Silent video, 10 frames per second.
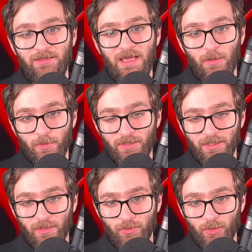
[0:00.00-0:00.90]
now
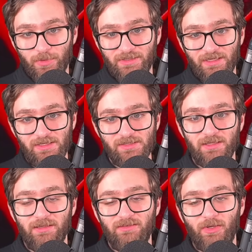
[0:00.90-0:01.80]
running on Kubernetes,
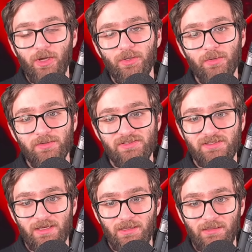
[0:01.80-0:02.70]
let's
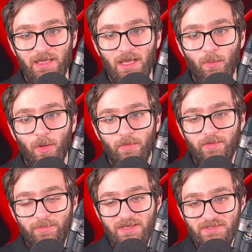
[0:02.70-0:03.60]
understand how all
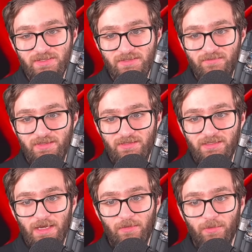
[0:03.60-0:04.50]
the pieces fit
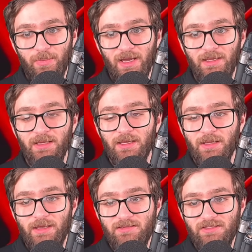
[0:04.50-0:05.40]
together by
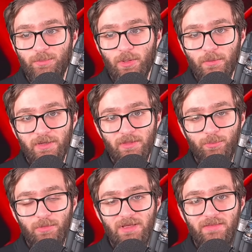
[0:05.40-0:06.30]
exploring the
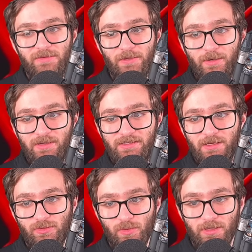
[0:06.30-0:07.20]
Prometheus
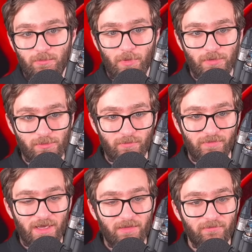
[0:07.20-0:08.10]
architecture in Module
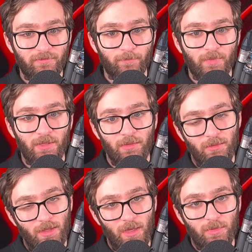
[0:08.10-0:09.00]
5.
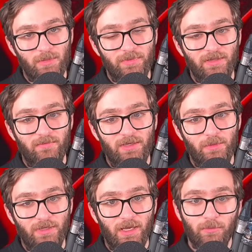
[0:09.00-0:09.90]
I'm going to play the
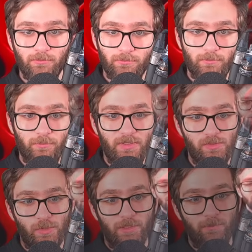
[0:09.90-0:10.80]
video now.
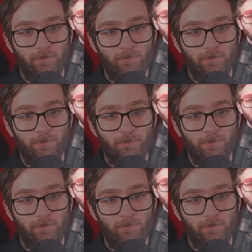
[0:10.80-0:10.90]
Enjoy. You can